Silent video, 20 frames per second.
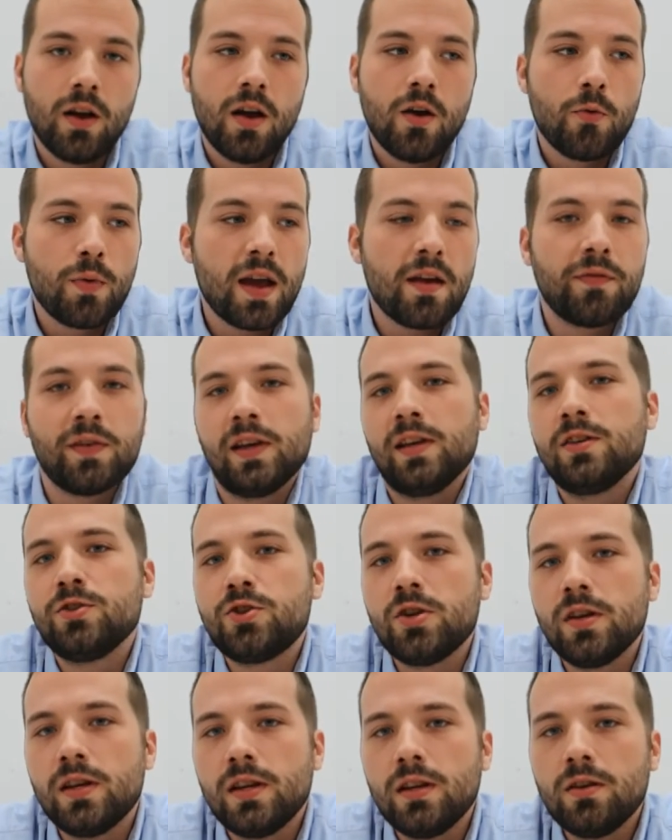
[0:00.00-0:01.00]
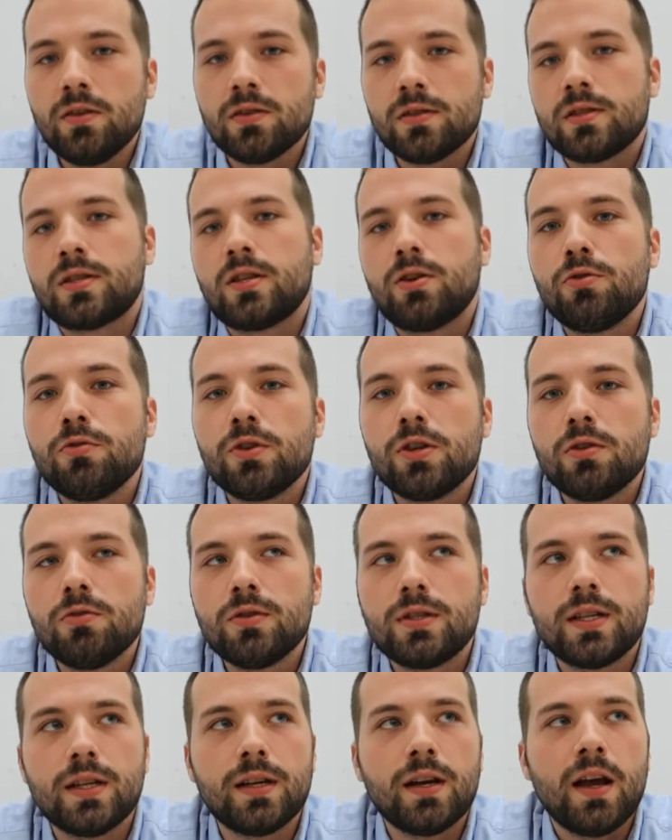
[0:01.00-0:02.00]
We have engineers who
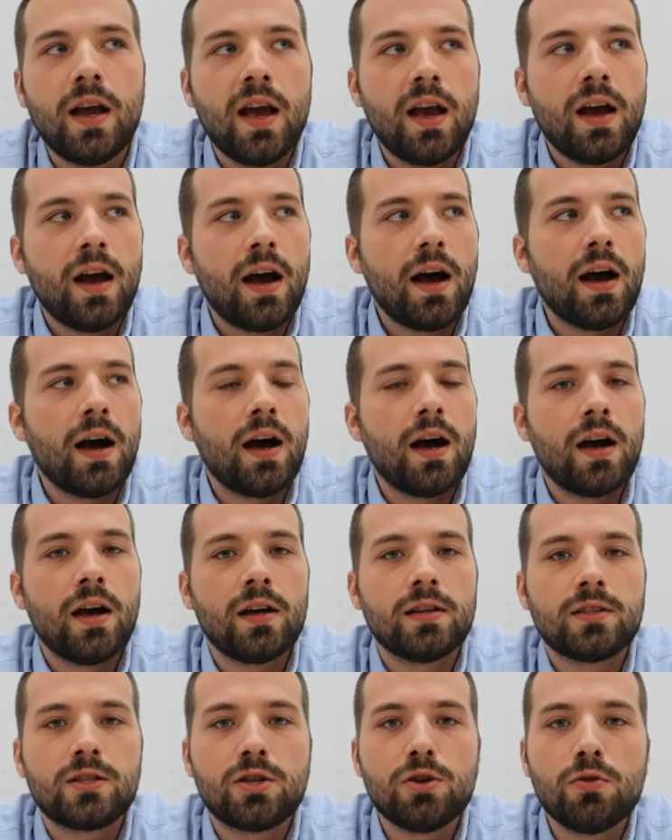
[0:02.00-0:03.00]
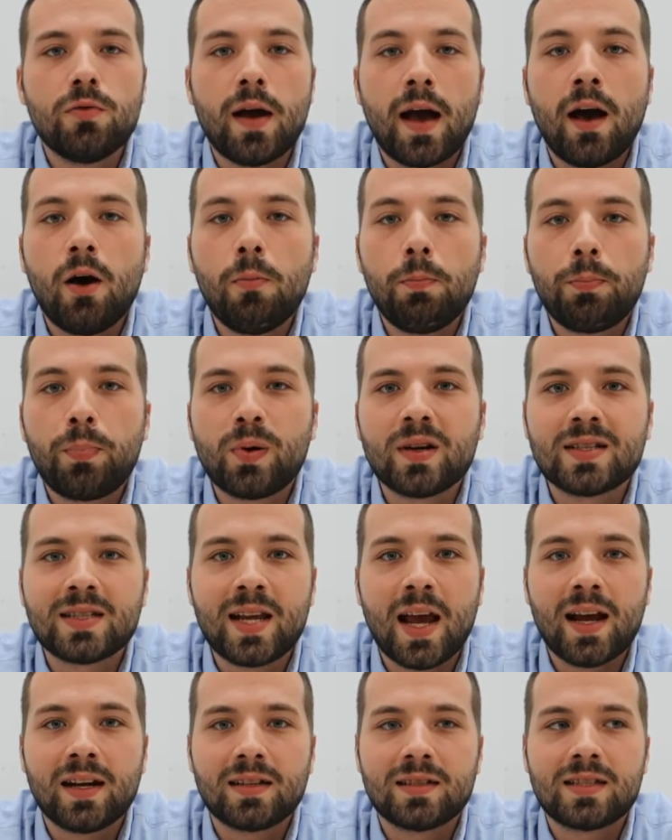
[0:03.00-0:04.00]
use it to help
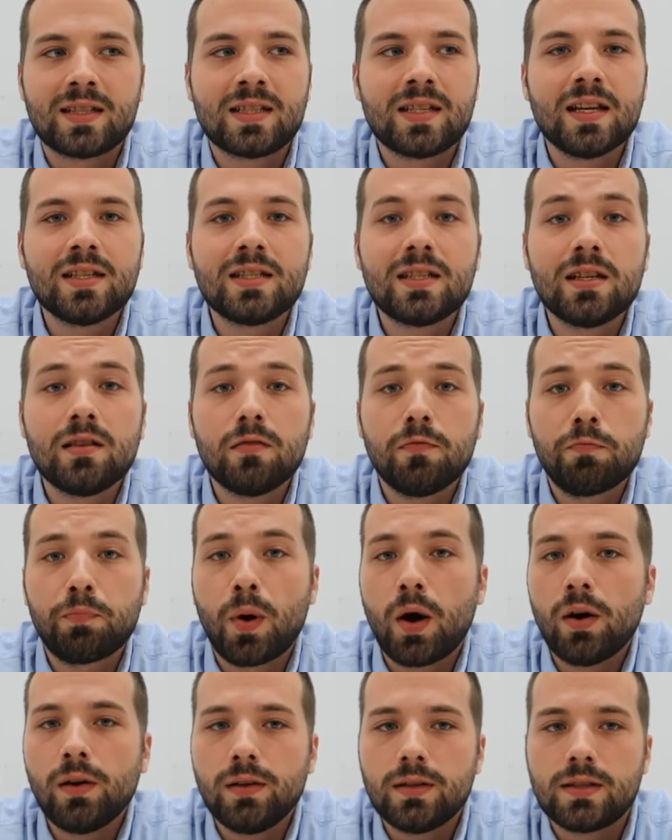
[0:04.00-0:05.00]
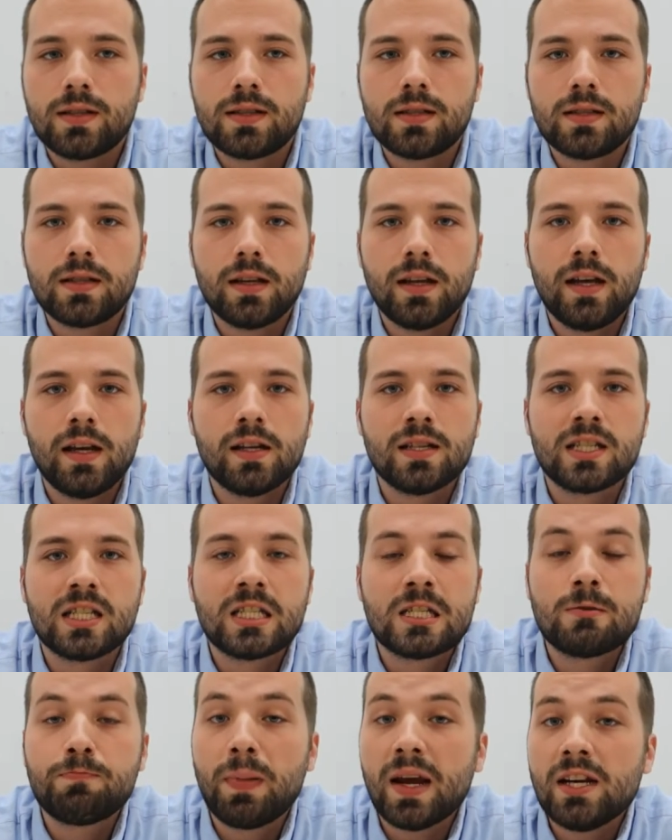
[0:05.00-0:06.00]
protect sensitive parts in
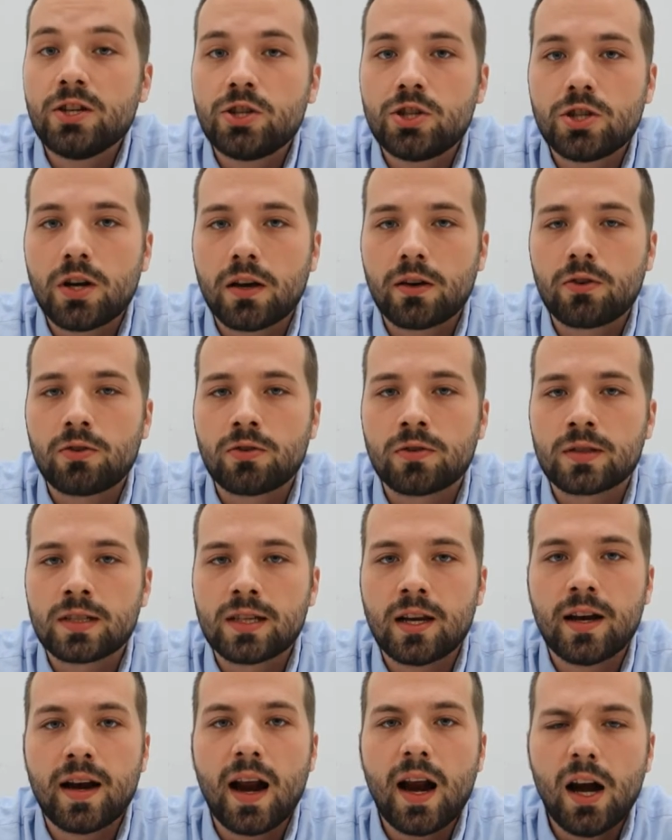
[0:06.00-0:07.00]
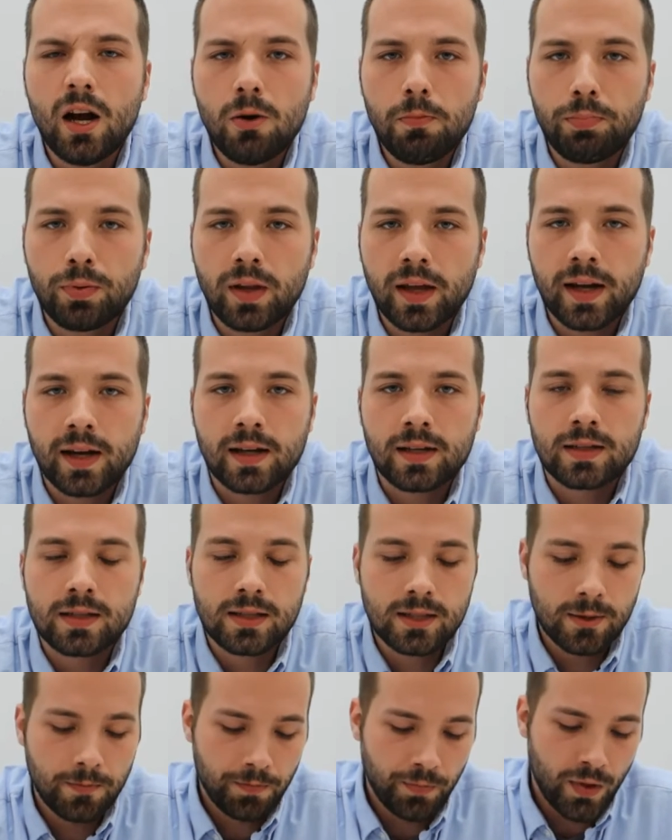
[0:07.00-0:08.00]
space shuttles and
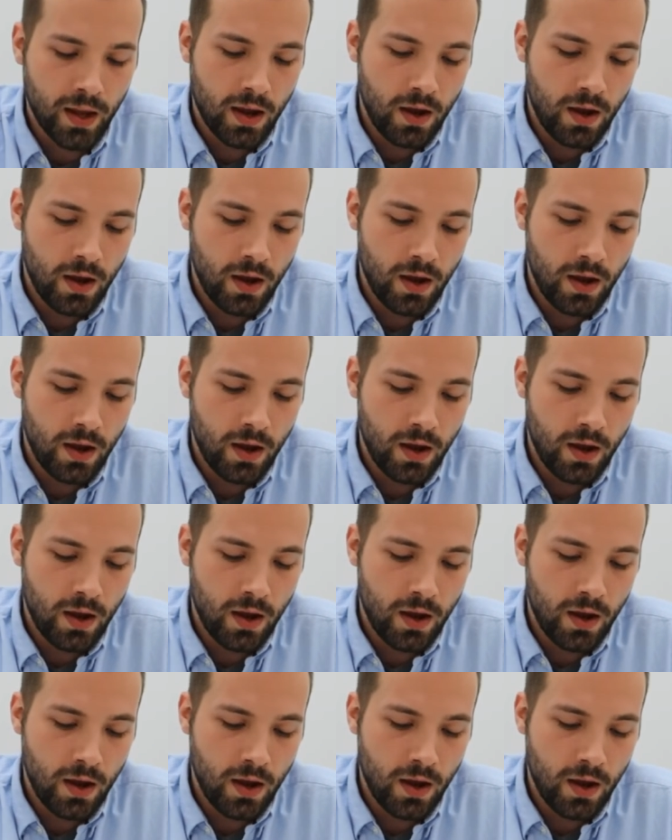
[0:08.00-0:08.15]
airplanes.